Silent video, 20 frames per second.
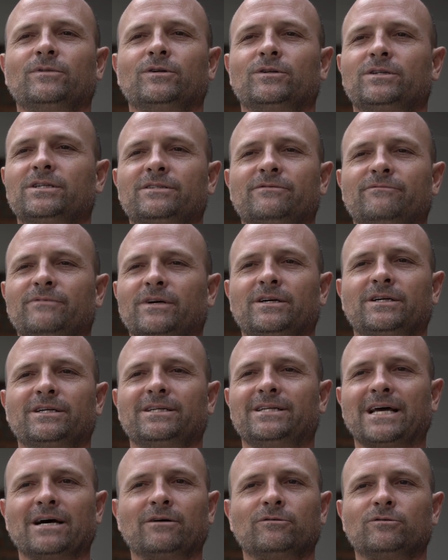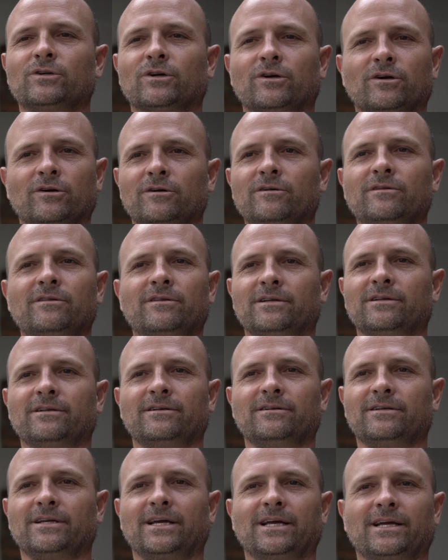just very down to earth,
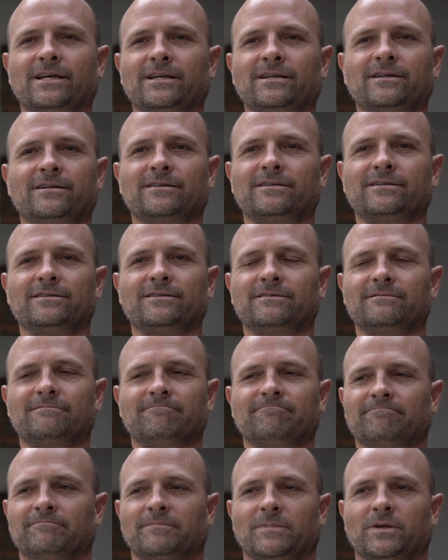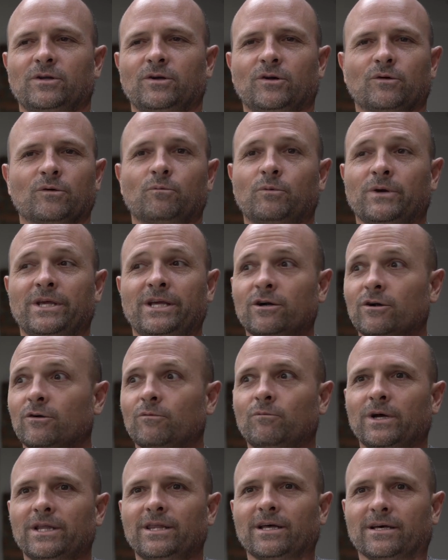and you're here
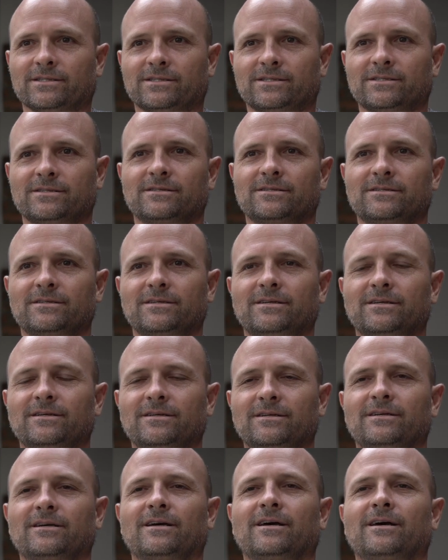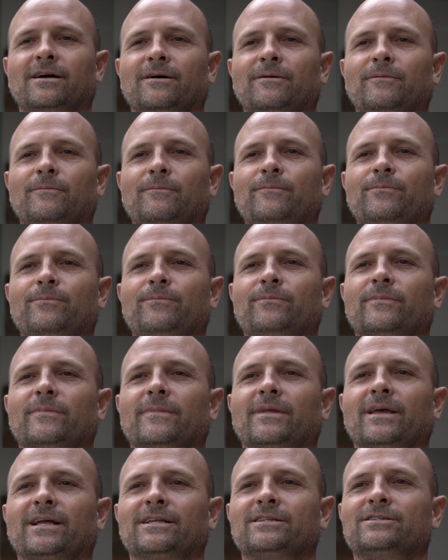with us." And
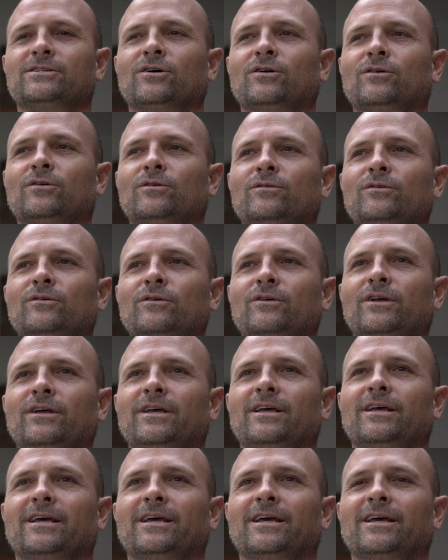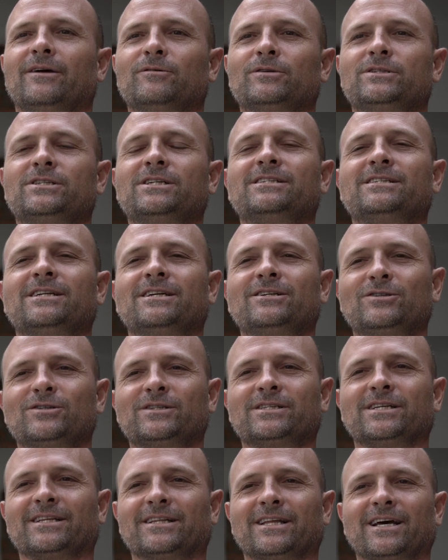so it was just
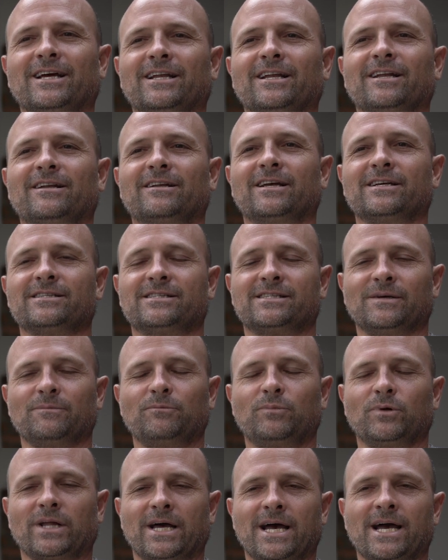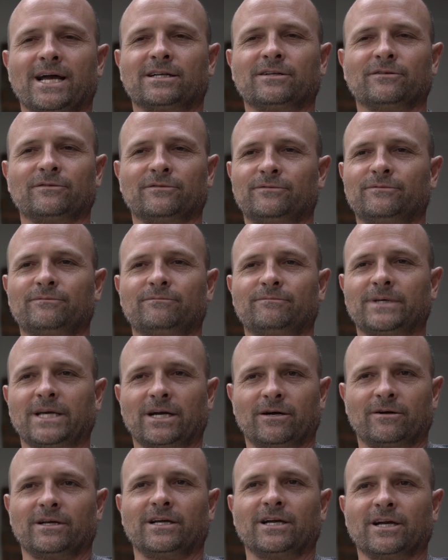interesting that a simple act of
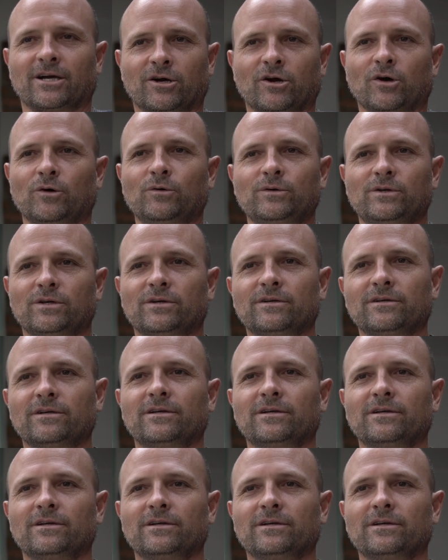carrying a goat,